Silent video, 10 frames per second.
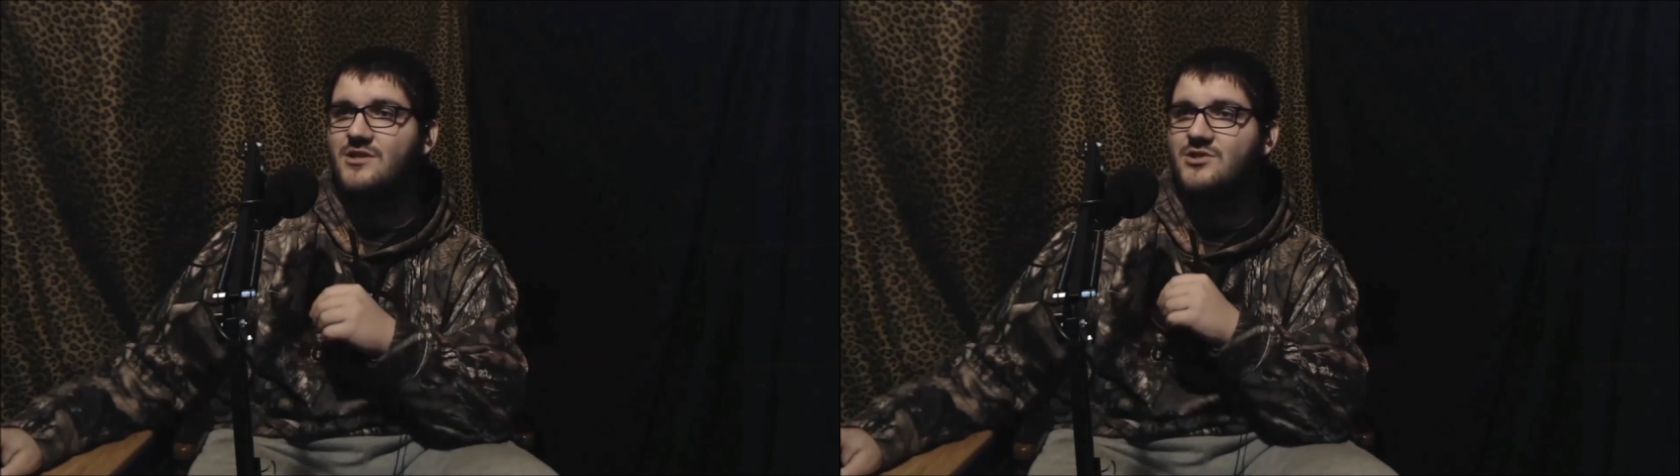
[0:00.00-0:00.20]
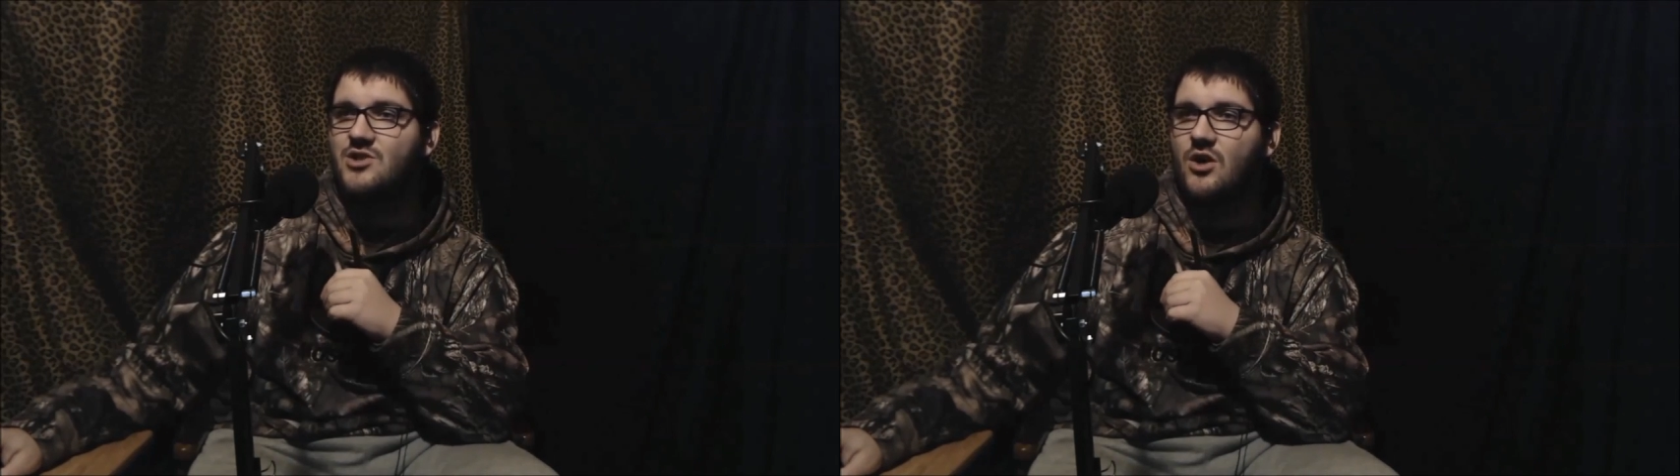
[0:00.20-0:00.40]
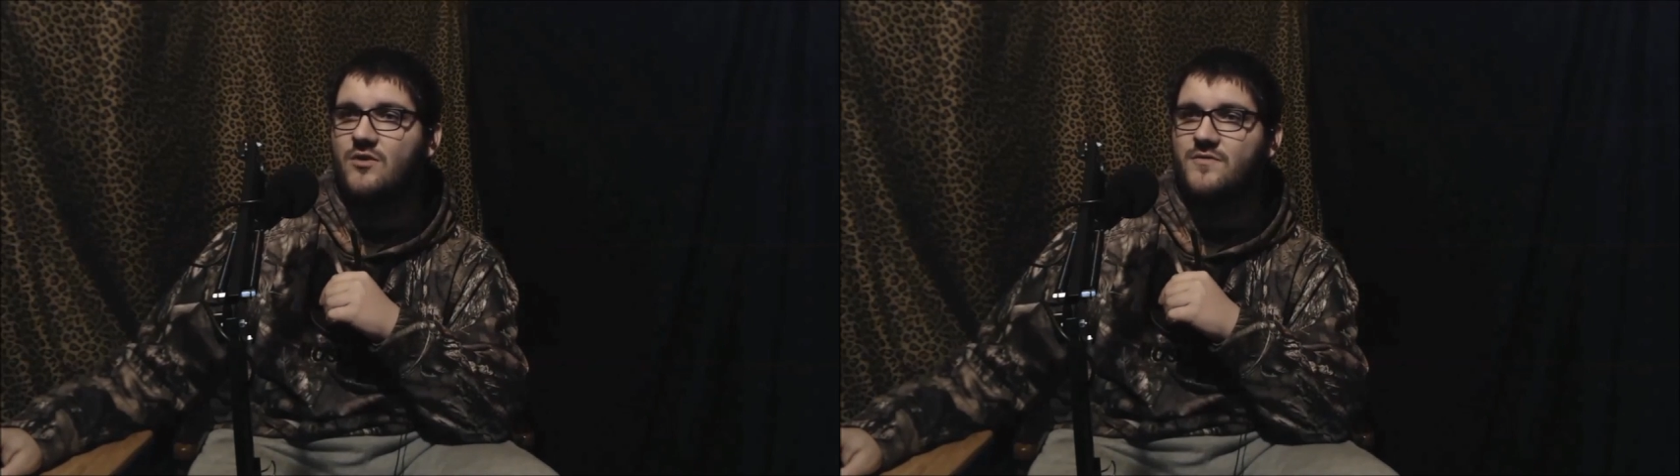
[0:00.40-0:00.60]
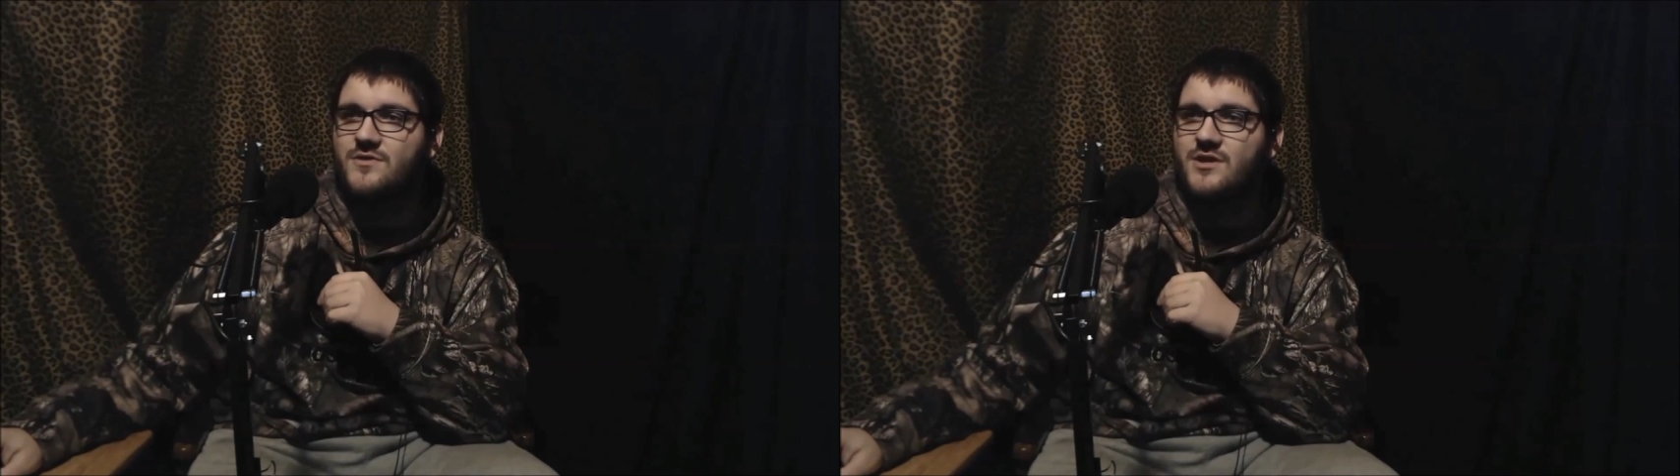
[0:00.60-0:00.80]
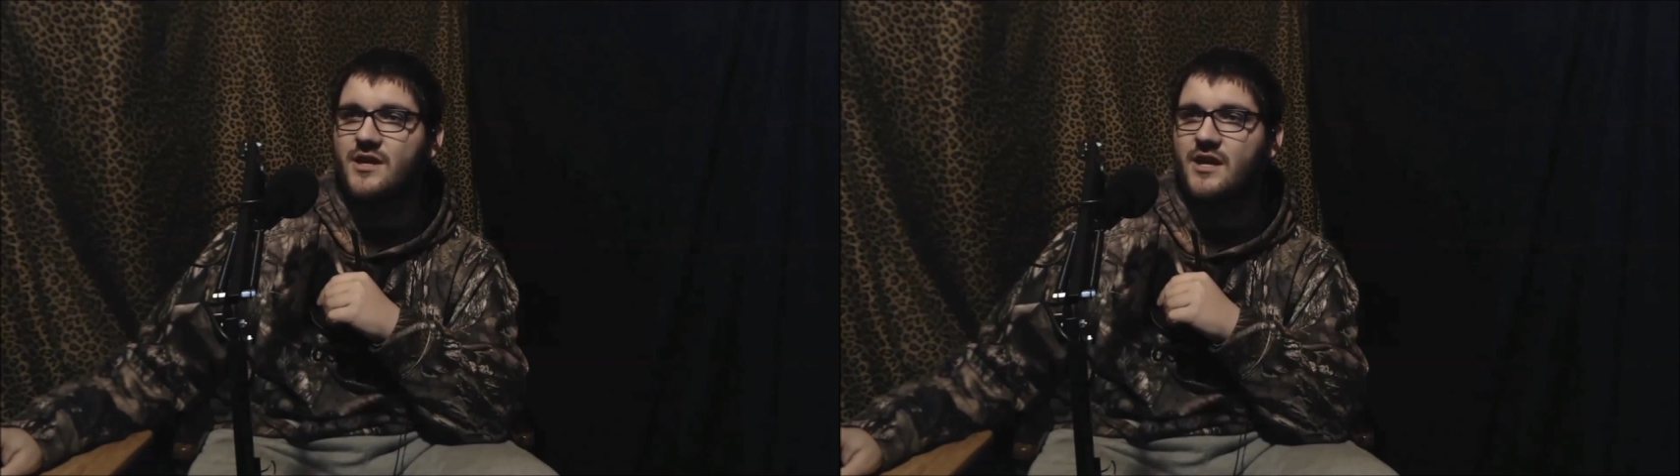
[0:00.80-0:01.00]
song
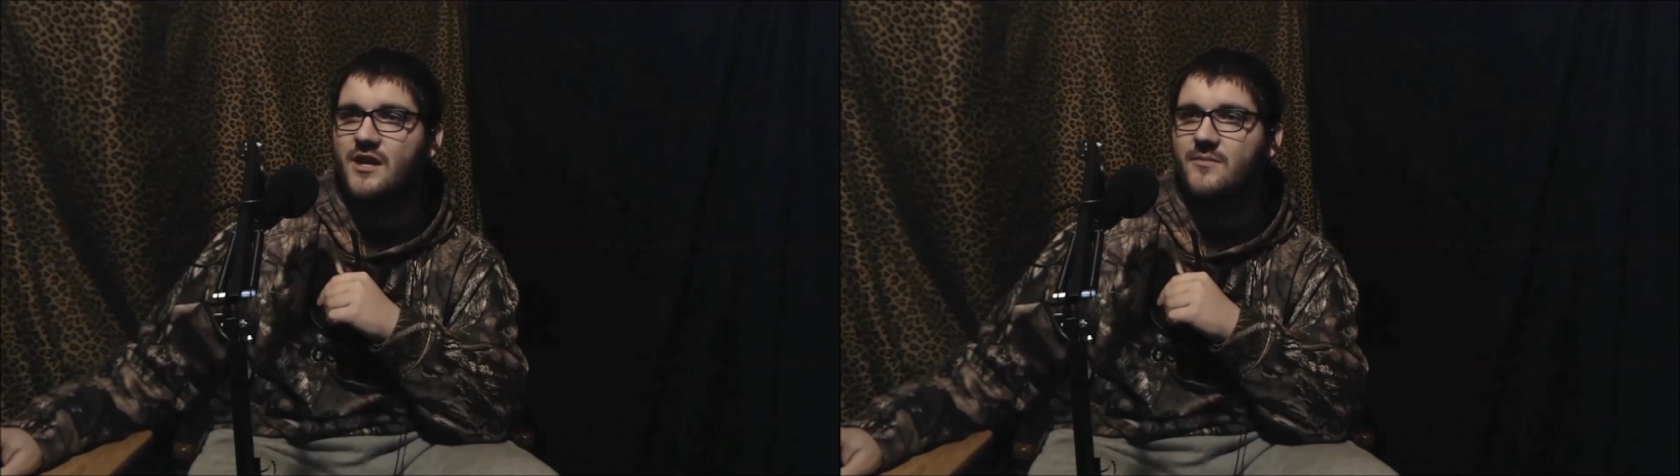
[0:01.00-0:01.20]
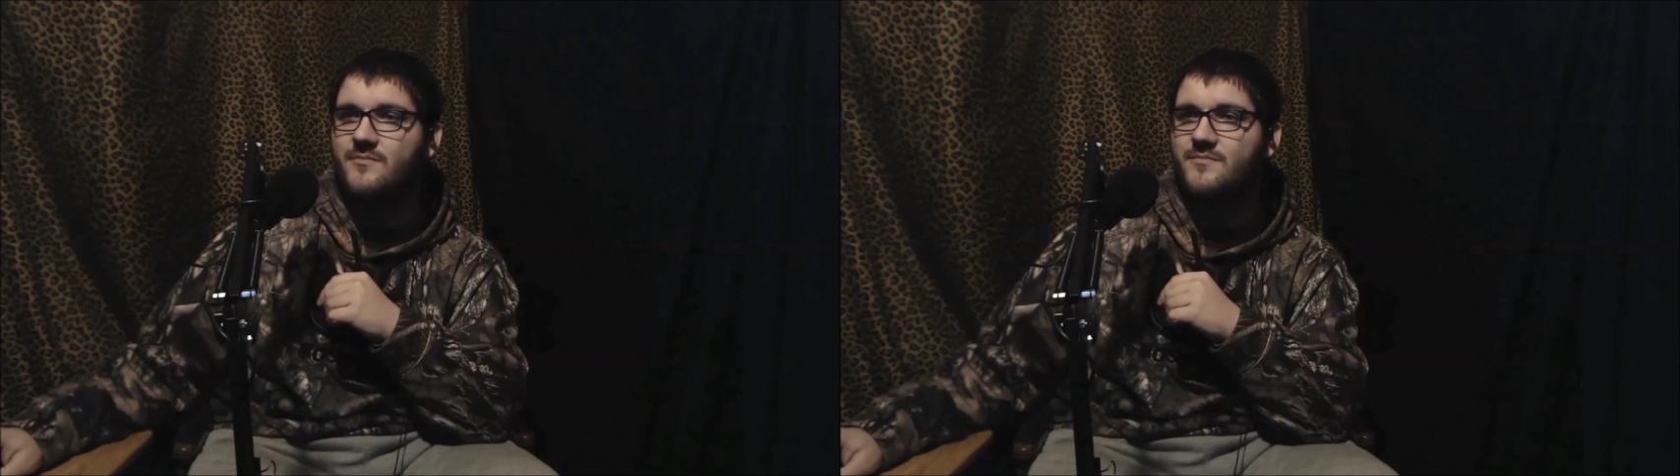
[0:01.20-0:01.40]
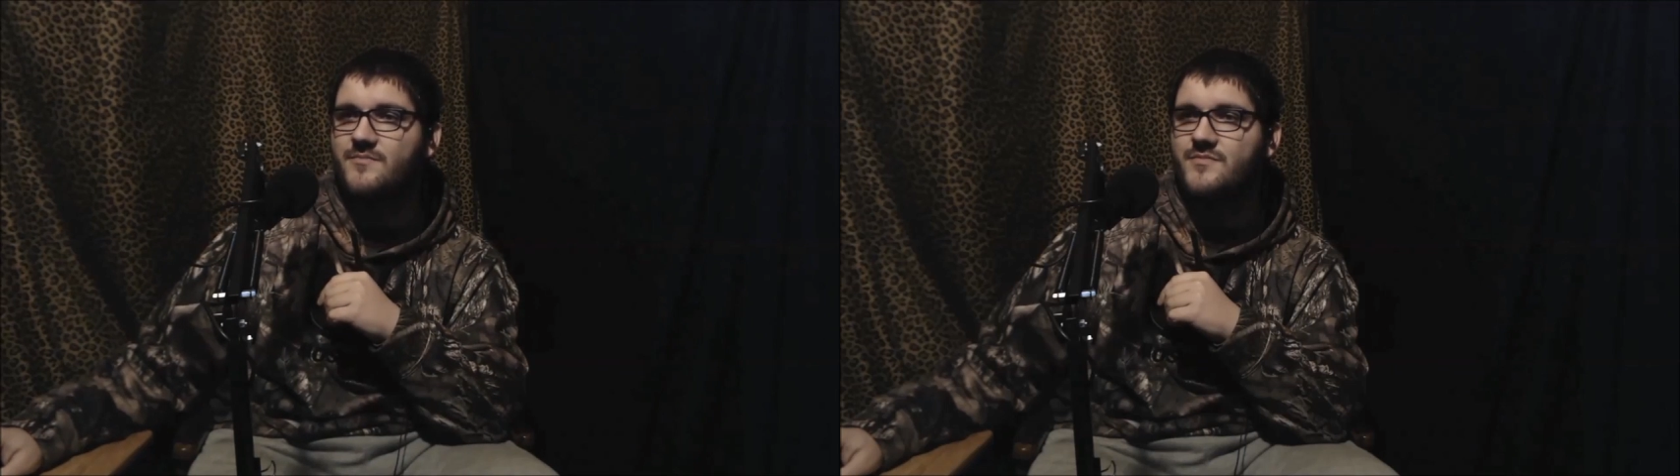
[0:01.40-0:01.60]
for the game.